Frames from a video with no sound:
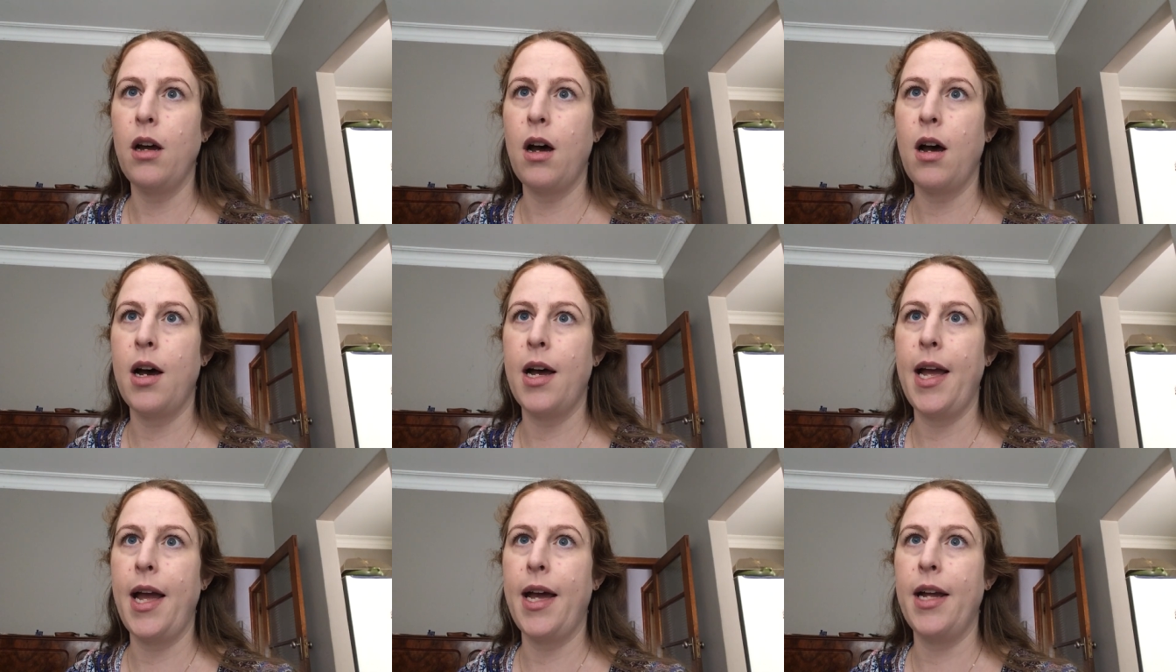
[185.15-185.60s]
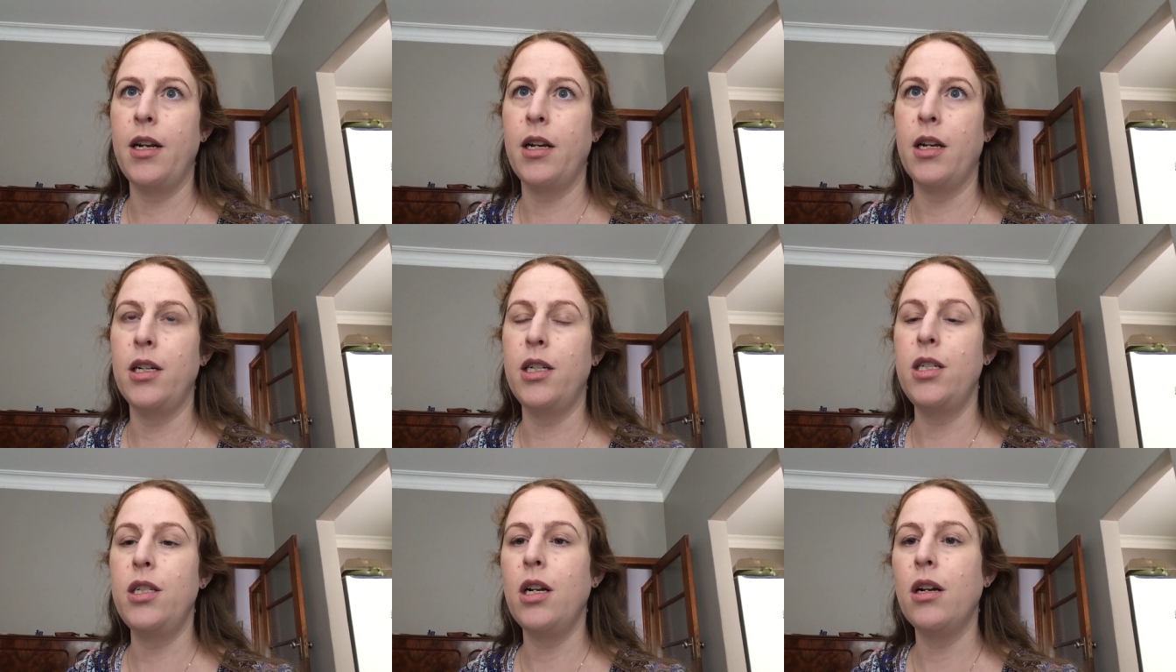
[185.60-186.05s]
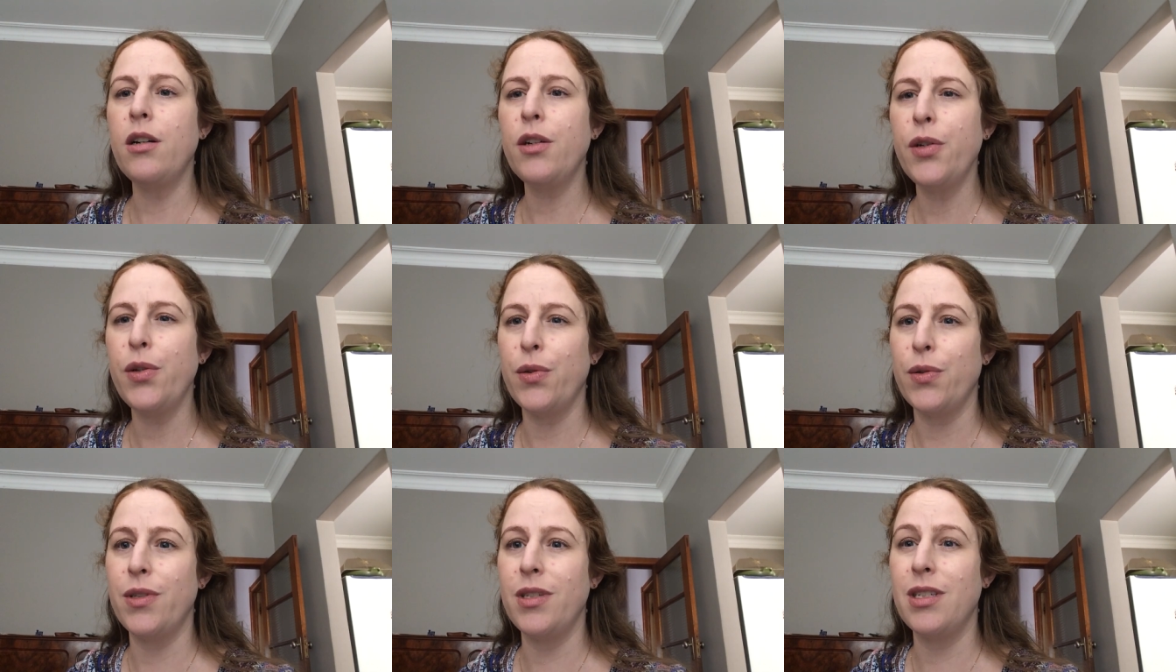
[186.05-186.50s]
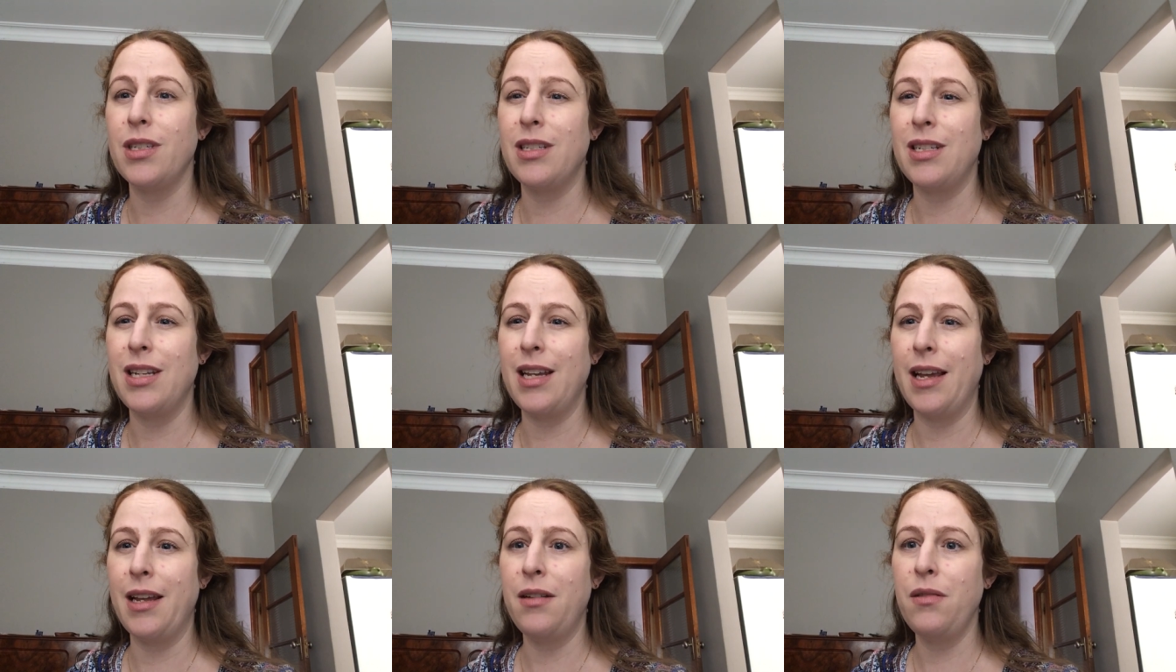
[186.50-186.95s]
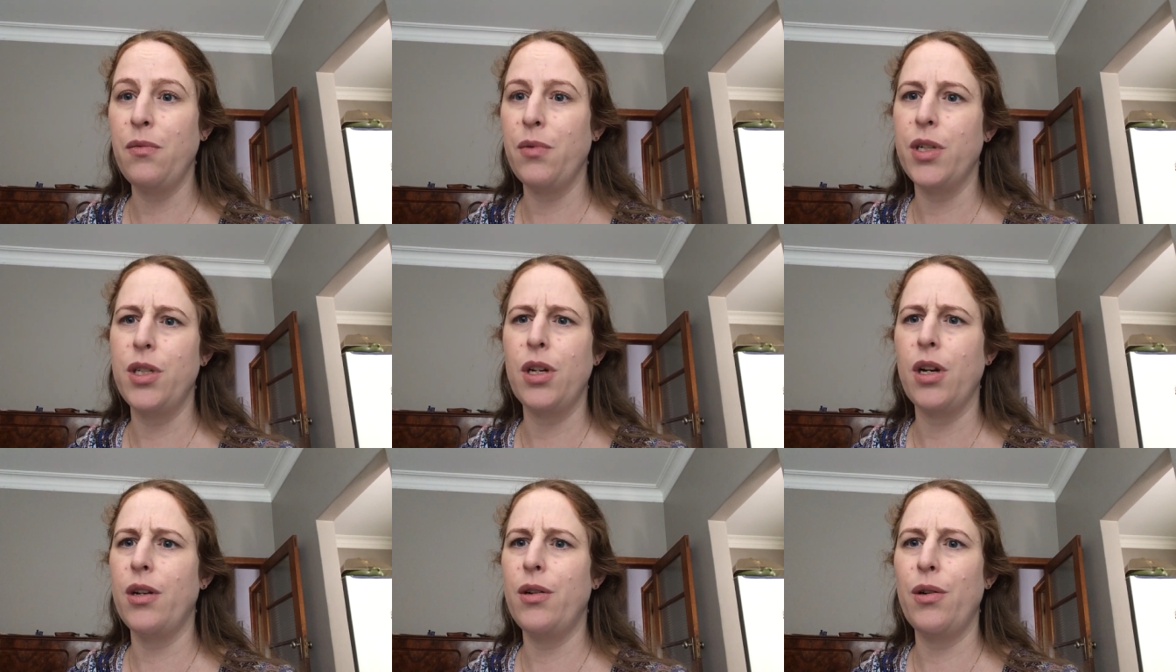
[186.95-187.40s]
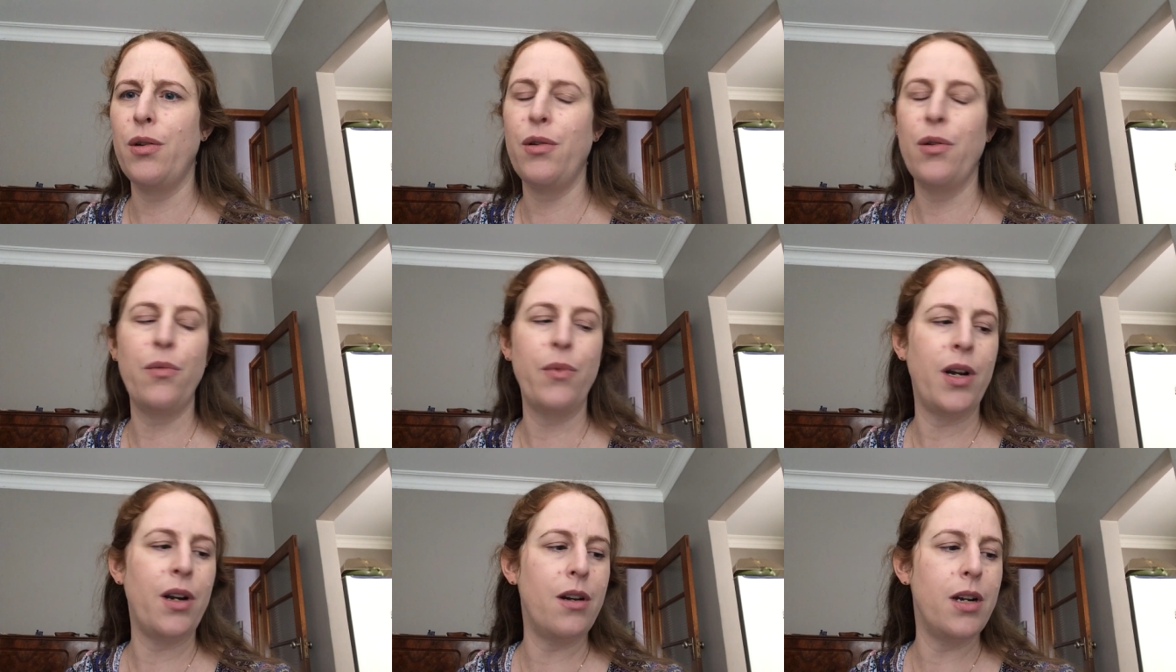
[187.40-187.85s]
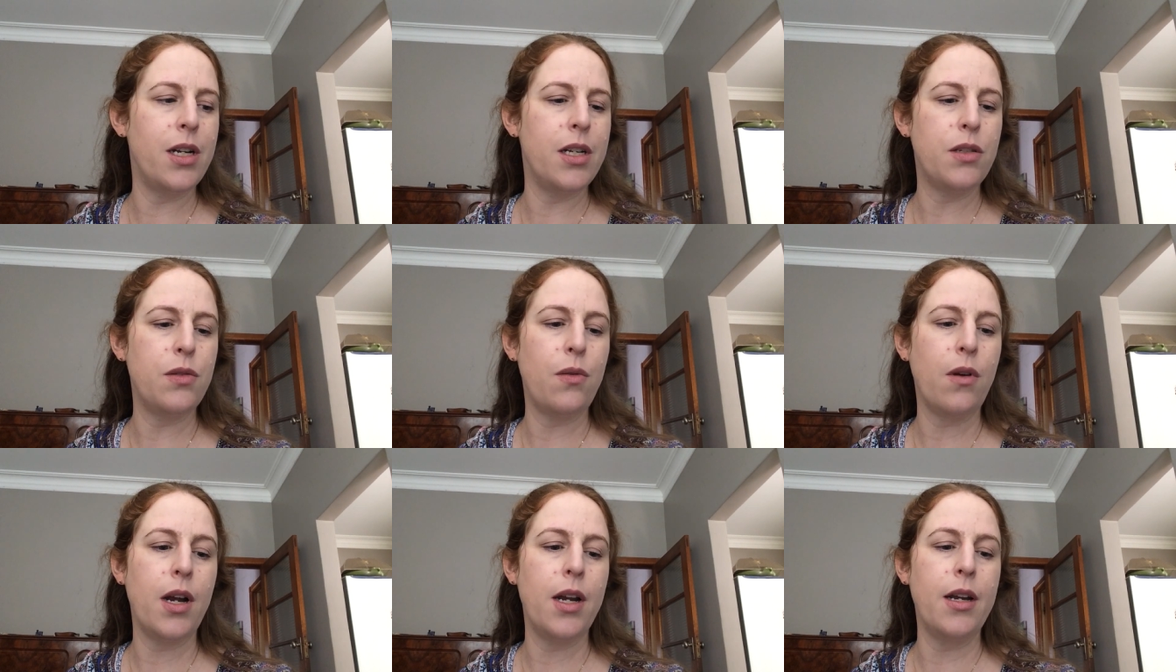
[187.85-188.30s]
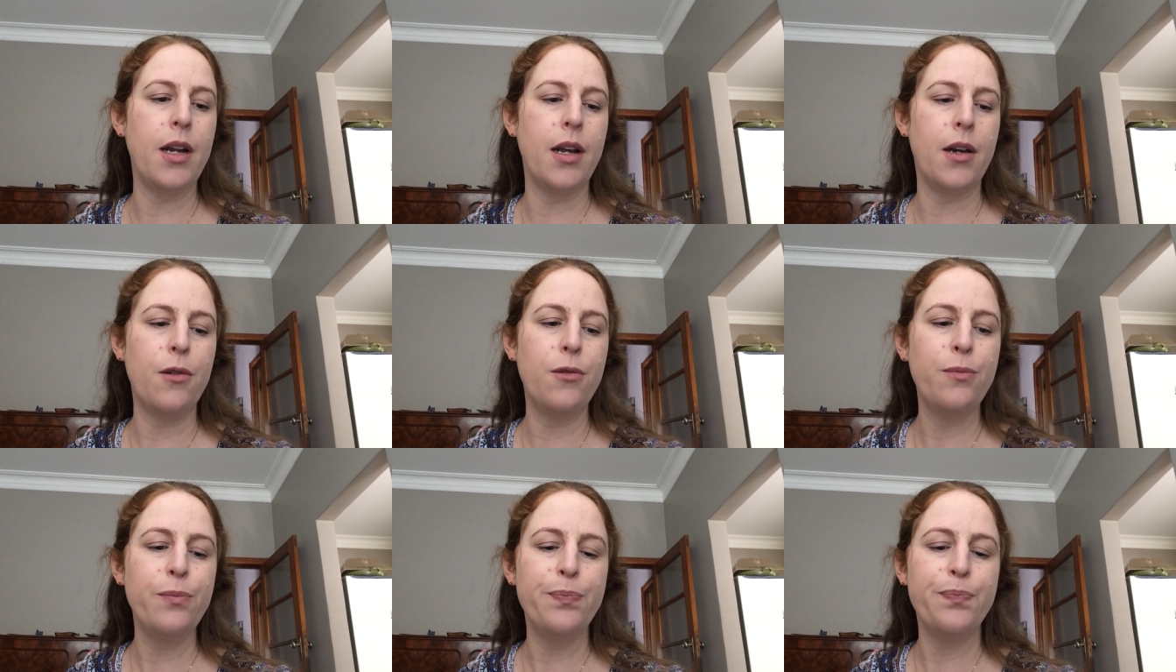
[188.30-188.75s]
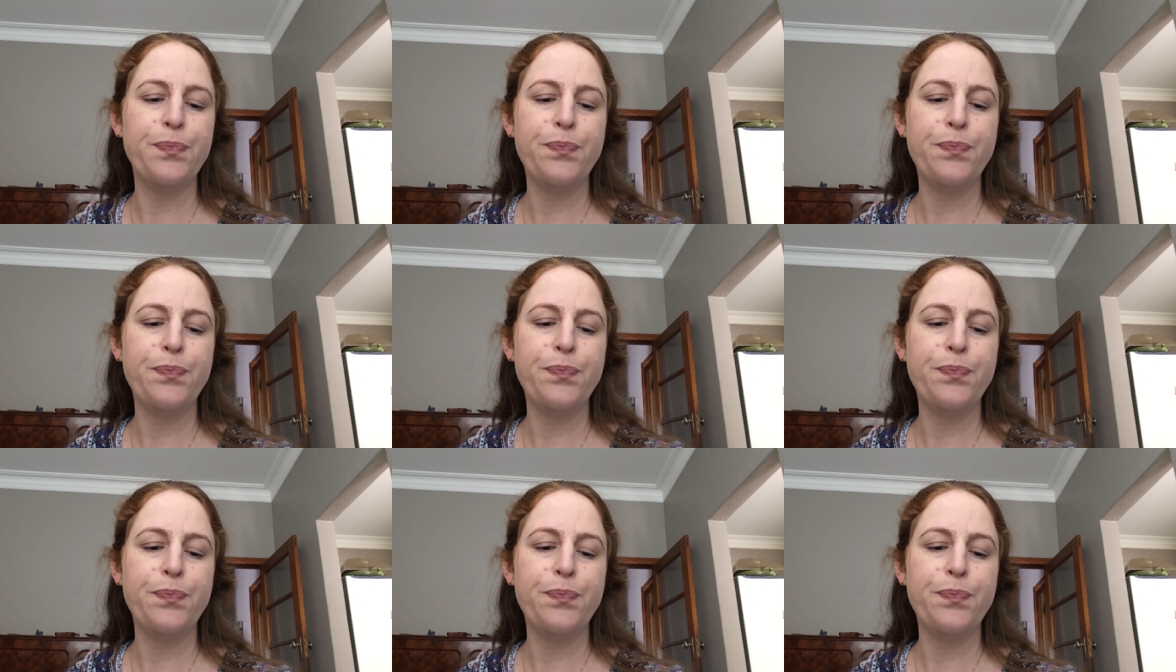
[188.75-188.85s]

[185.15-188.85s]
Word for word: I had a Chengyu Zidian, which I don't know where it is right now.